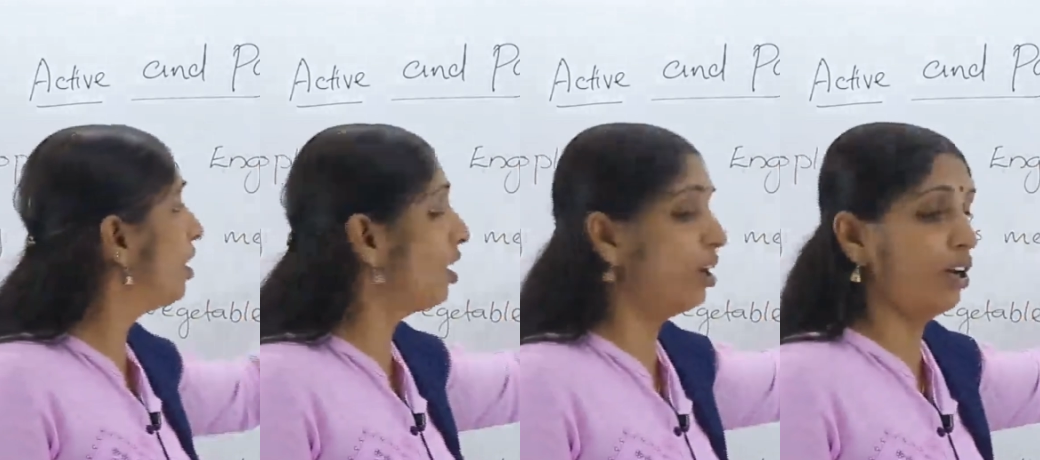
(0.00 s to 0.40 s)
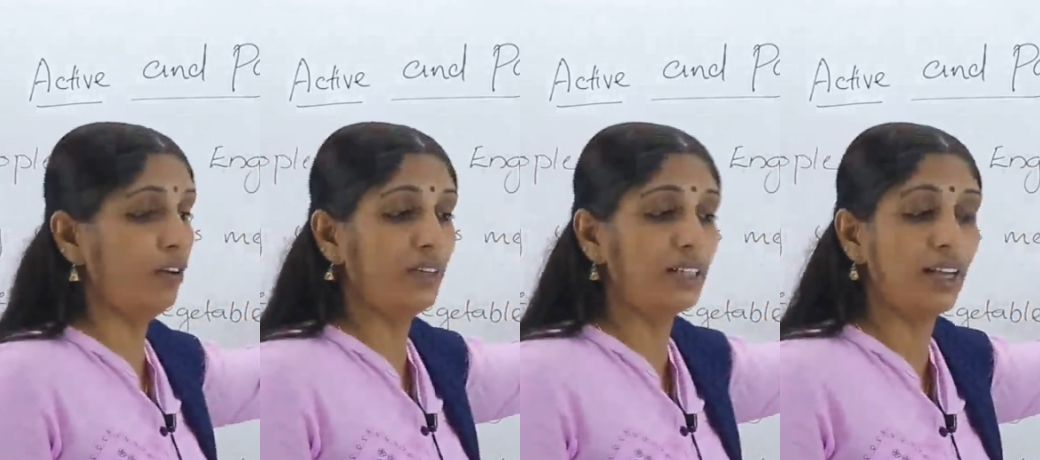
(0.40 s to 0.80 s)
all
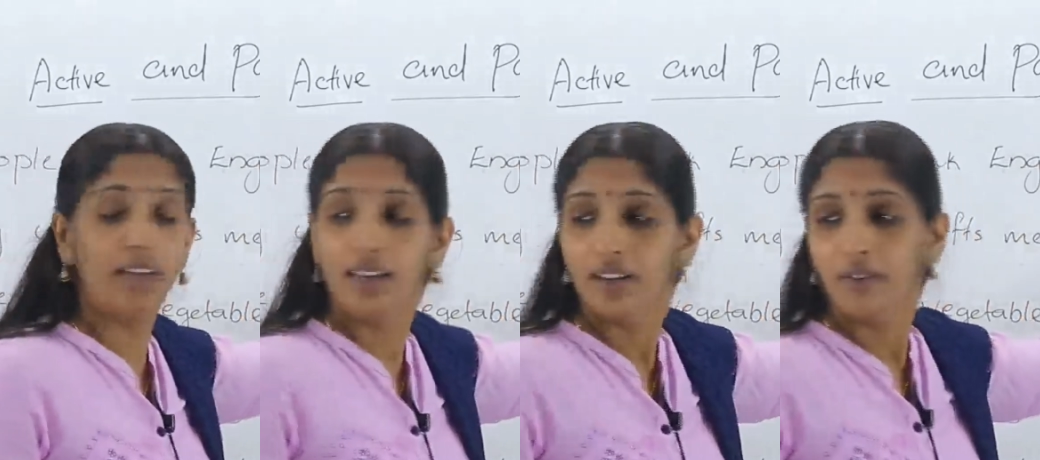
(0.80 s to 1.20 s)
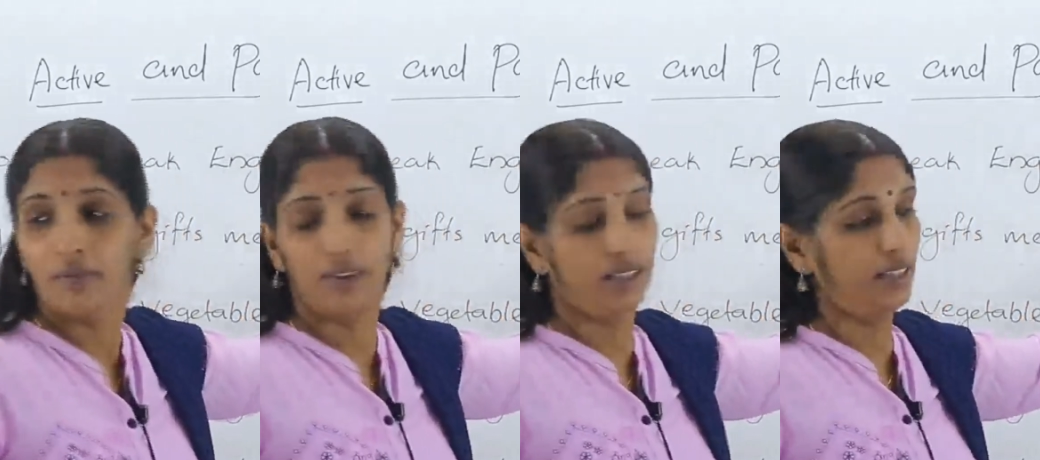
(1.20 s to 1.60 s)
over the
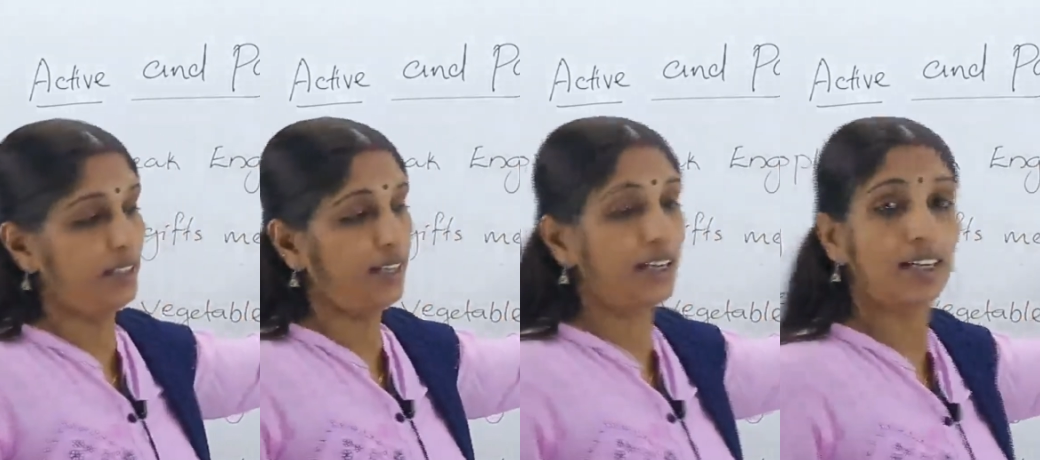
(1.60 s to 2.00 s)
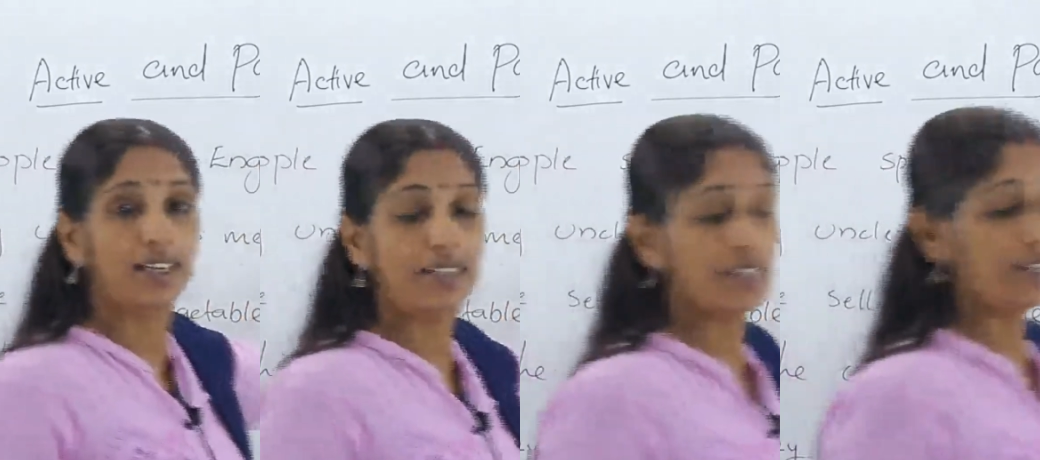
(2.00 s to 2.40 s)
world. English